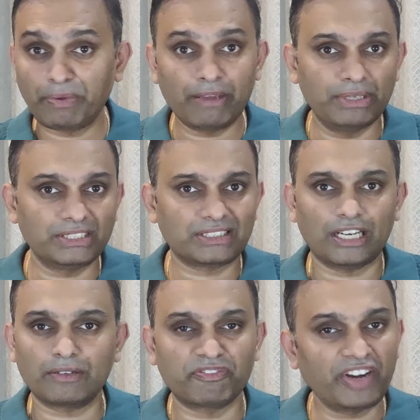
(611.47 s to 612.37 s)
Payment
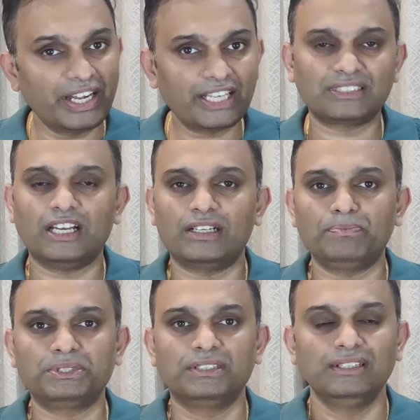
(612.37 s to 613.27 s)
startup, fintech
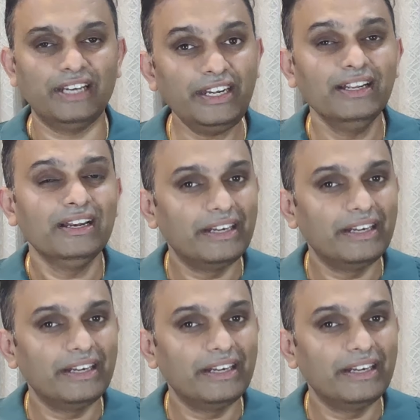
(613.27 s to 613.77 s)
startups, right?